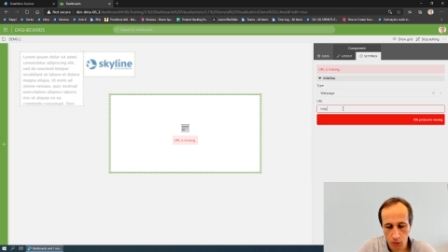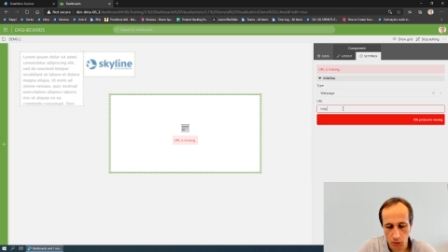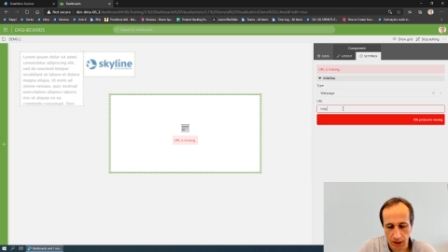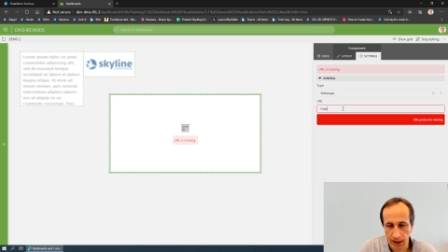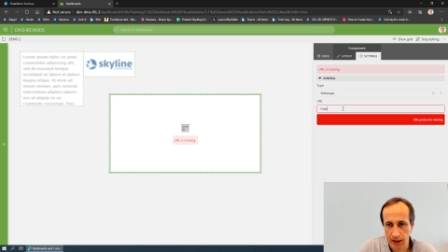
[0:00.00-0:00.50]

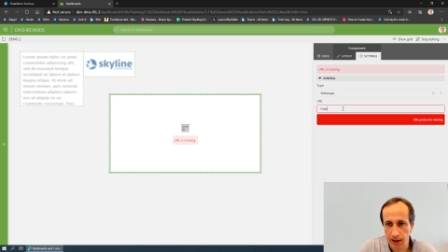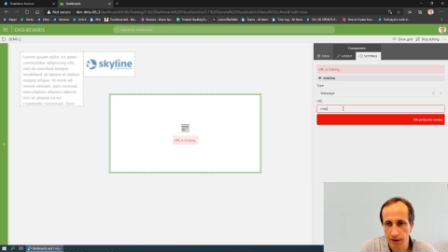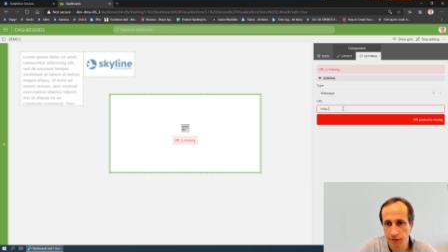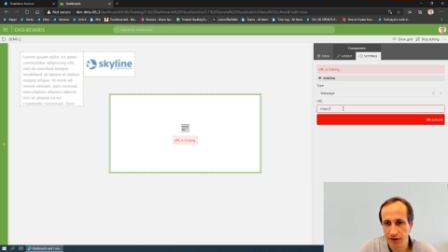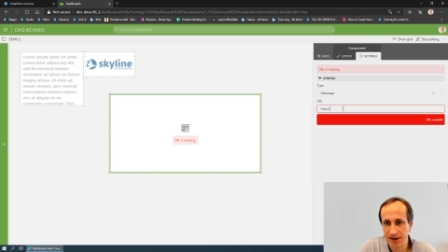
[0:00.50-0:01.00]
we can
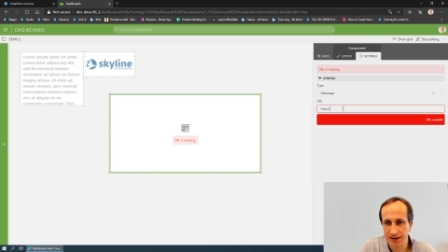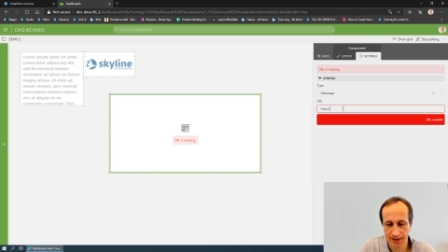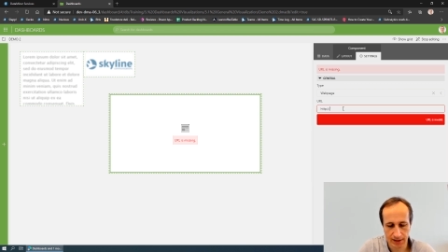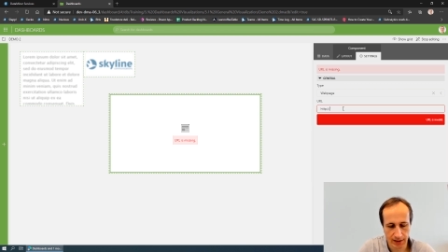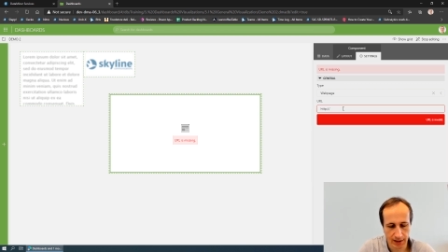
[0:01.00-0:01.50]
fill
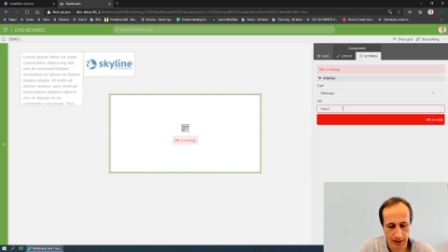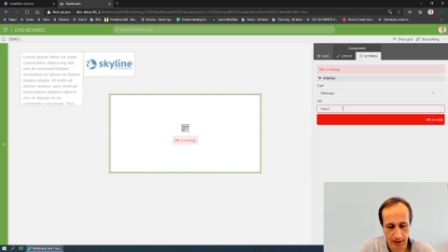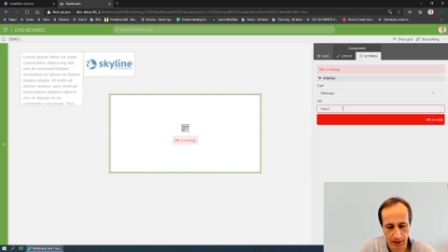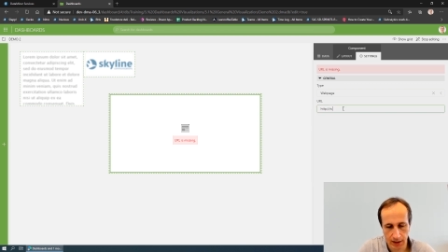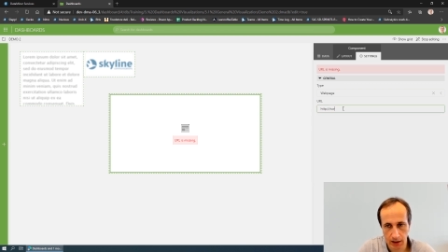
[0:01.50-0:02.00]
in
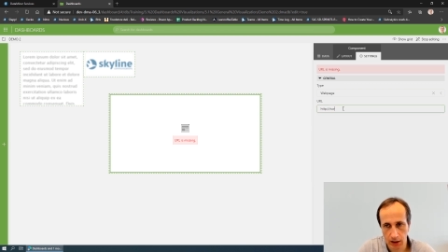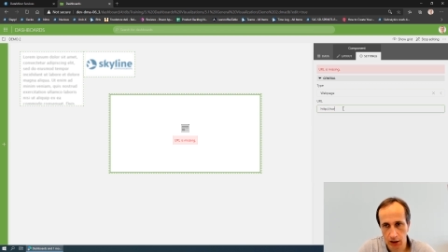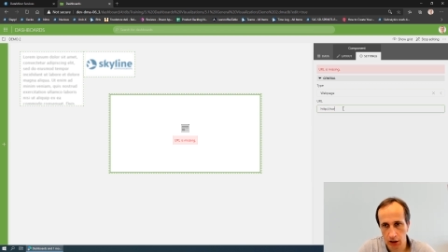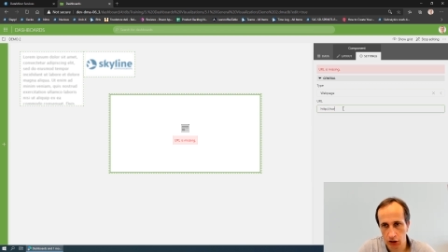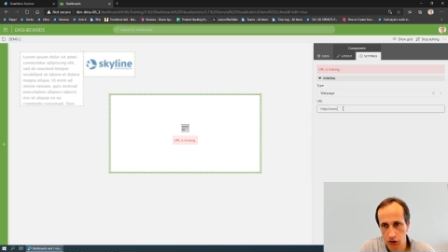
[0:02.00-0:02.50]

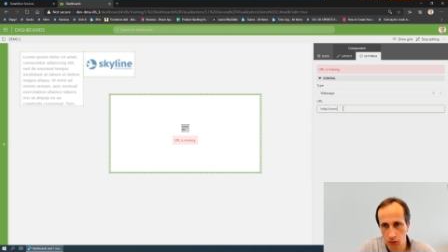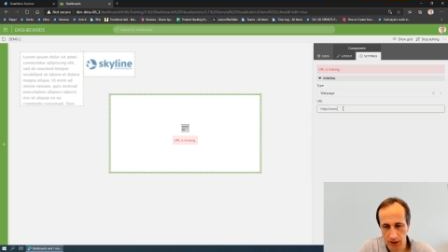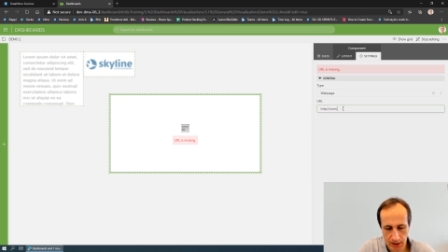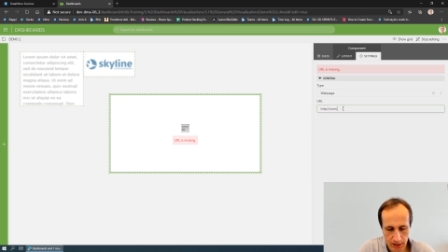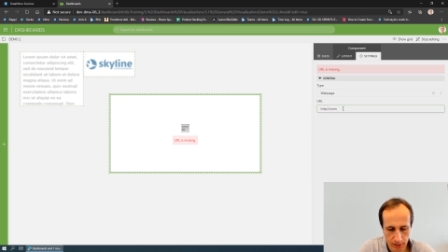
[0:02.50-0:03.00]
a
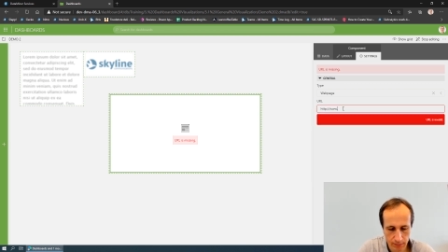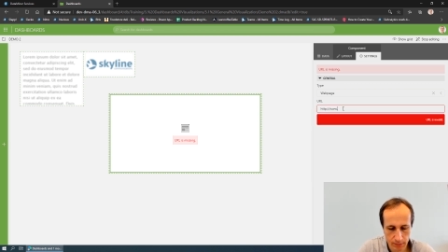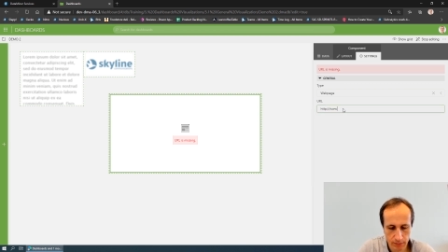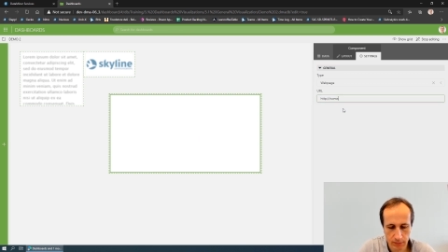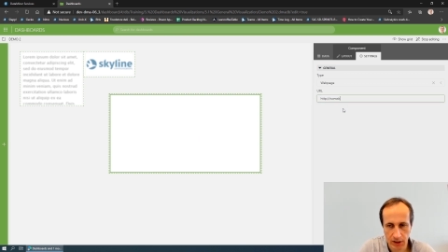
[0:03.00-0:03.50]
URL.
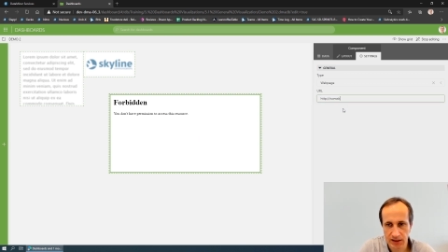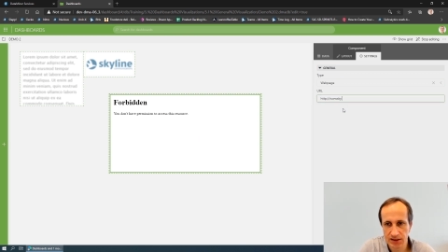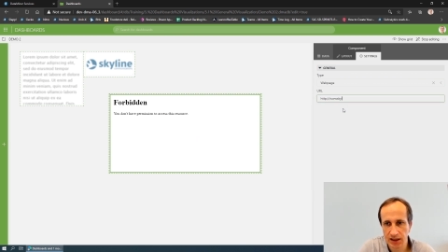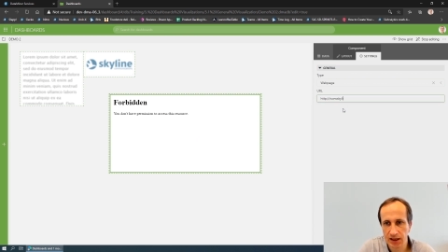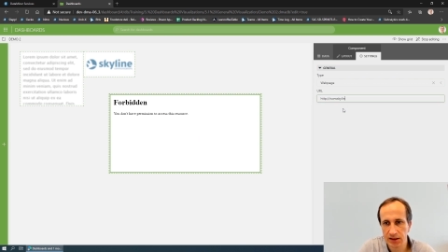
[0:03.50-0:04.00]

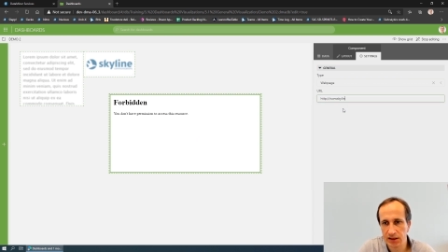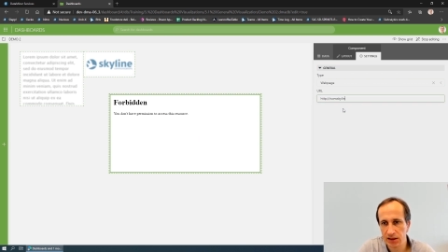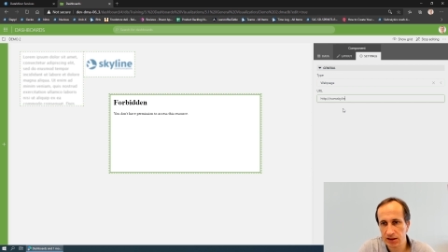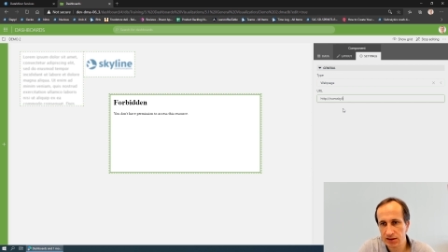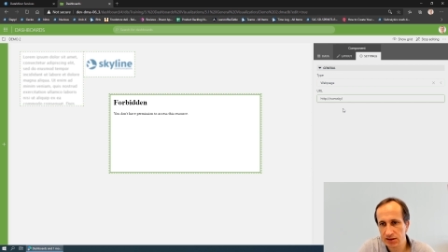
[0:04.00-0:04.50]
Let's take
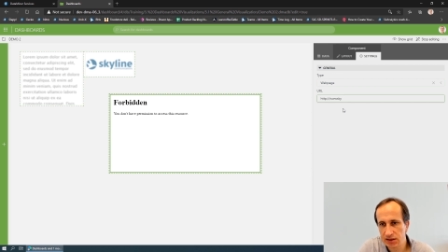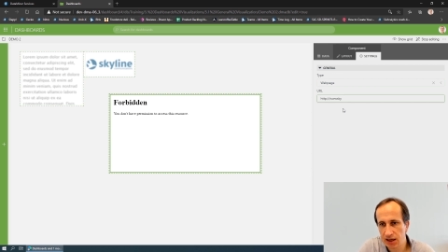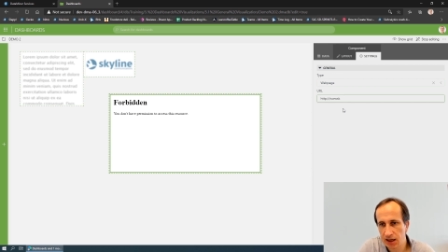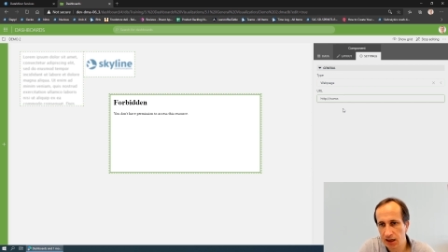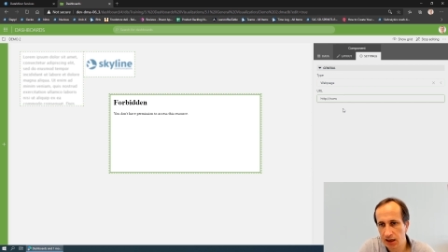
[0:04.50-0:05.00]
the
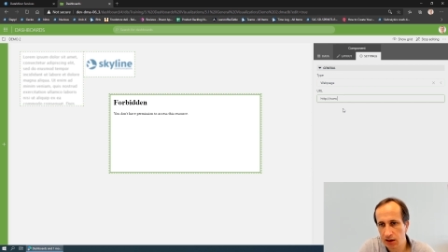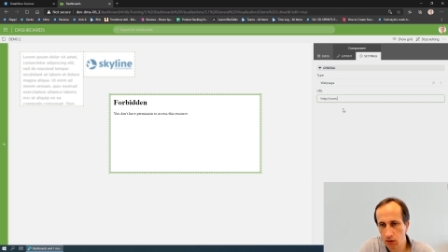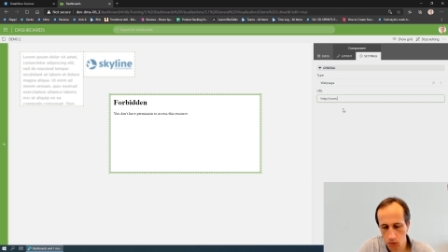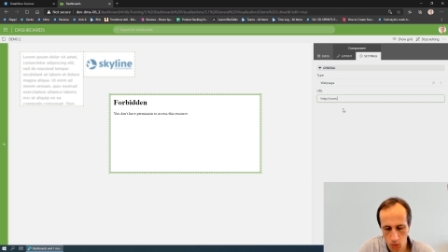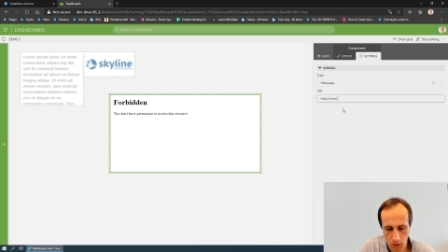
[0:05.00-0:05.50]

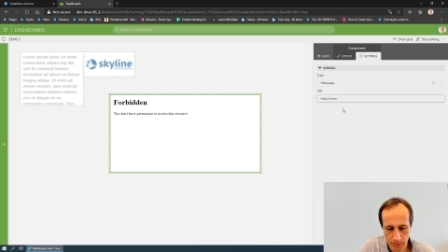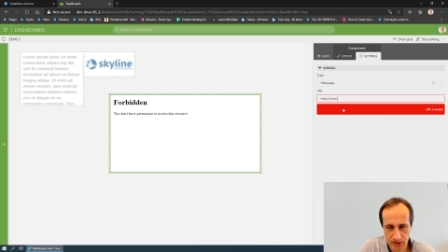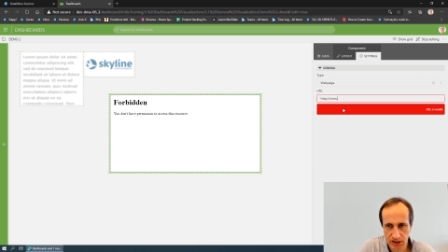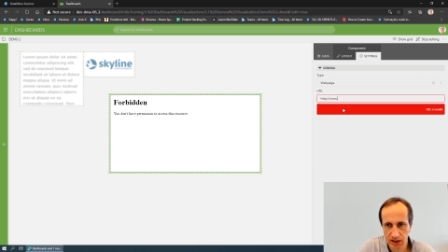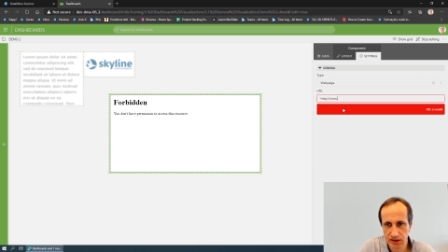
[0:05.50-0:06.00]
Skyline
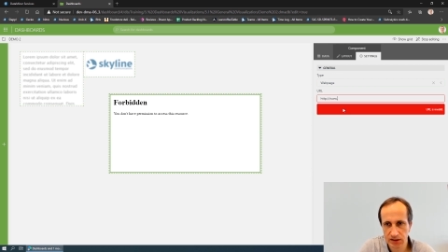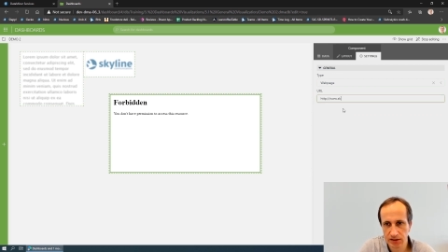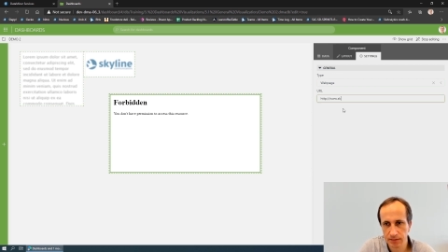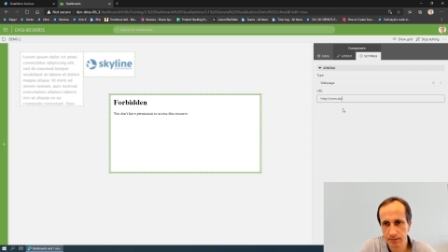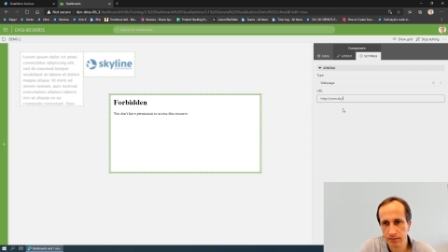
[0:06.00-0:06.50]
website.